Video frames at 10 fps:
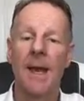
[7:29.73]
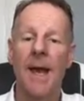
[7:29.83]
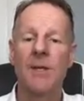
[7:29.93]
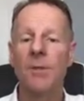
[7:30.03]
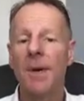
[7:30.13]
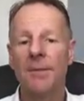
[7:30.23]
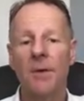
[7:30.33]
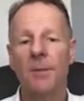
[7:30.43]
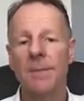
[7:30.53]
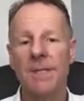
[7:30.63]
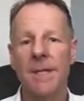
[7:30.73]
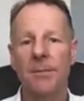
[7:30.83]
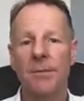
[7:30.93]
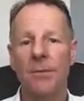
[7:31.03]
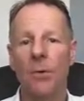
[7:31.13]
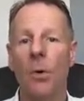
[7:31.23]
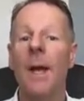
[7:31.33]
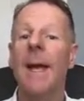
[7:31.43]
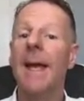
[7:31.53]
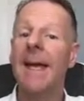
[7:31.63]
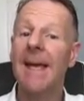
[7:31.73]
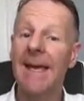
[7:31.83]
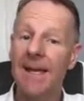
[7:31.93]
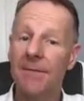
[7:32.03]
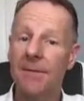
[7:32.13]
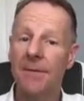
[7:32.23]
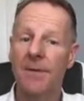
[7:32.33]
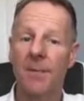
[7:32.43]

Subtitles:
As you may have heard me said before, if